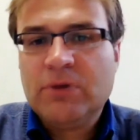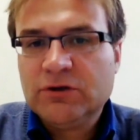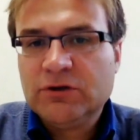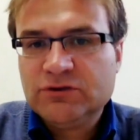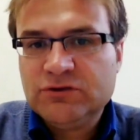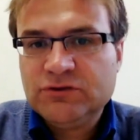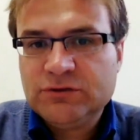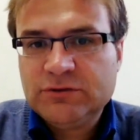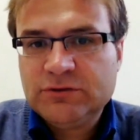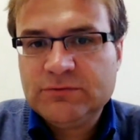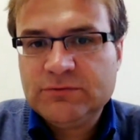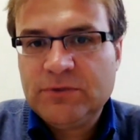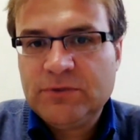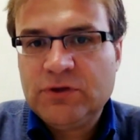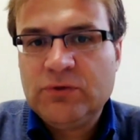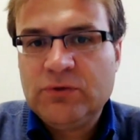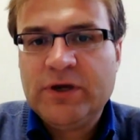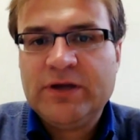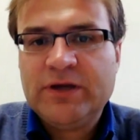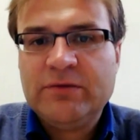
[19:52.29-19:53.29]

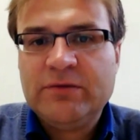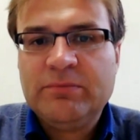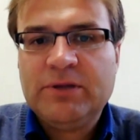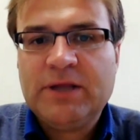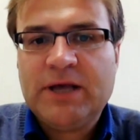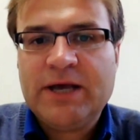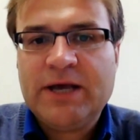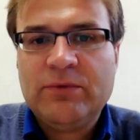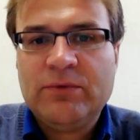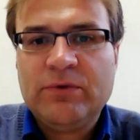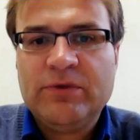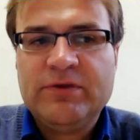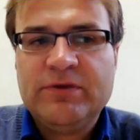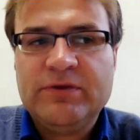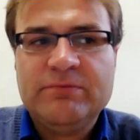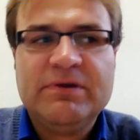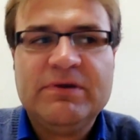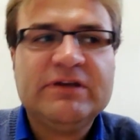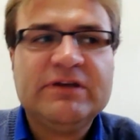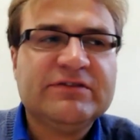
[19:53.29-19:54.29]
Marshall, you can apply
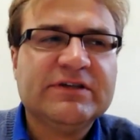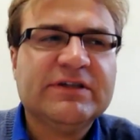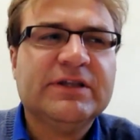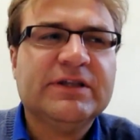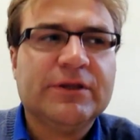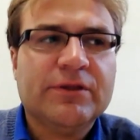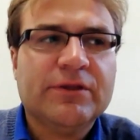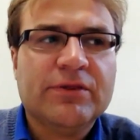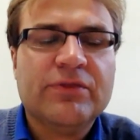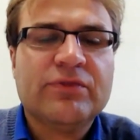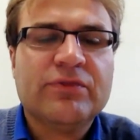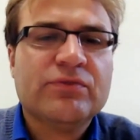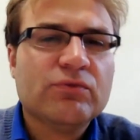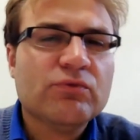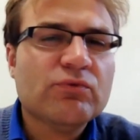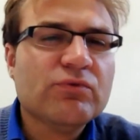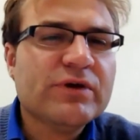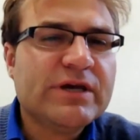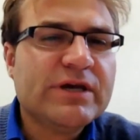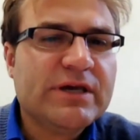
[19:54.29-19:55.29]
within basically
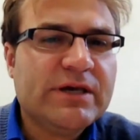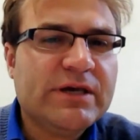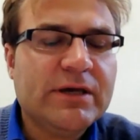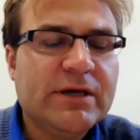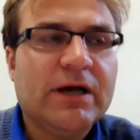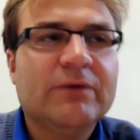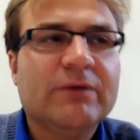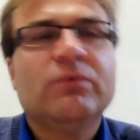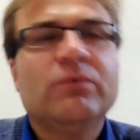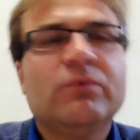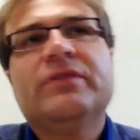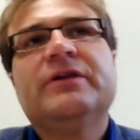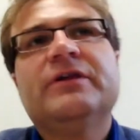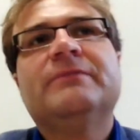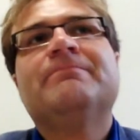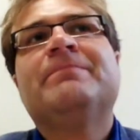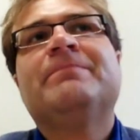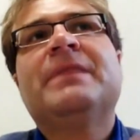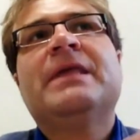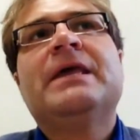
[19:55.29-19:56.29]

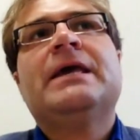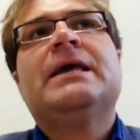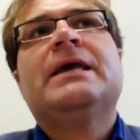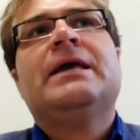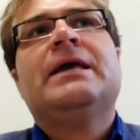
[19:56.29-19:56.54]
if